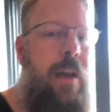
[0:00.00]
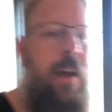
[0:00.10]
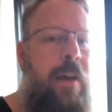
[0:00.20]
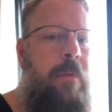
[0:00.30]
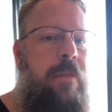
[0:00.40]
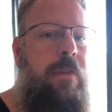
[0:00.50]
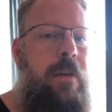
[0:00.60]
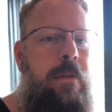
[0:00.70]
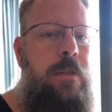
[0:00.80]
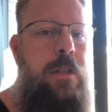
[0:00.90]
If
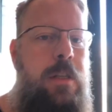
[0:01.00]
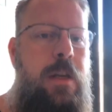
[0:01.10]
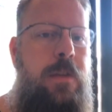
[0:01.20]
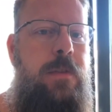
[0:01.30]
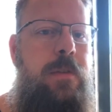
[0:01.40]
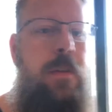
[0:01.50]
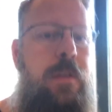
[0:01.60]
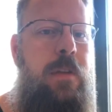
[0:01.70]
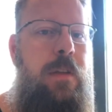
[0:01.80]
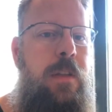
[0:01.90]
I
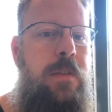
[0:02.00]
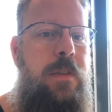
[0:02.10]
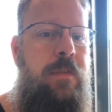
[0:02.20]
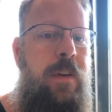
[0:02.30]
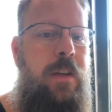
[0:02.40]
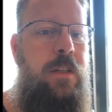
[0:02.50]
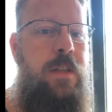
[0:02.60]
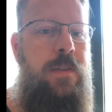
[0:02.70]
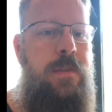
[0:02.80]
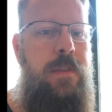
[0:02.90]
just, let's see if I can
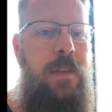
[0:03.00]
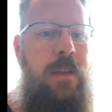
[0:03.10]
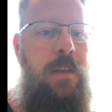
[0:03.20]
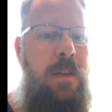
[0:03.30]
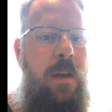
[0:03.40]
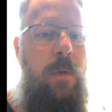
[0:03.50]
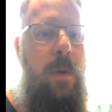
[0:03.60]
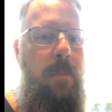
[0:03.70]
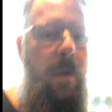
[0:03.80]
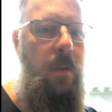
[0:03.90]
adjust the
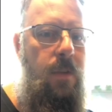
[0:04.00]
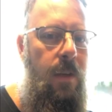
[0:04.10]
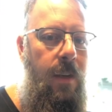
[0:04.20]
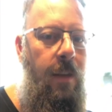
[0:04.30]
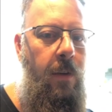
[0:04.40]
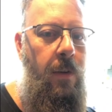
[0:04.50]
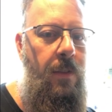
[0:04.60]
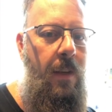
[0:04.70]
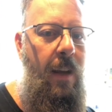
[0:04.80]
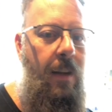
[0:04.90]
white balance here. Of
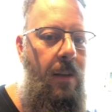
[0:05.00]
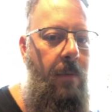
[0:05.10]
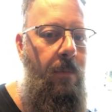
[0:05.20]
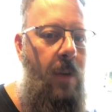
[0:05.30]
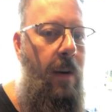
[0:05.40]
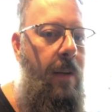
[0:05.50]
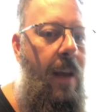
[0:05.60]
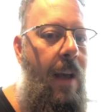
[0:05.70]
course can't. Darn.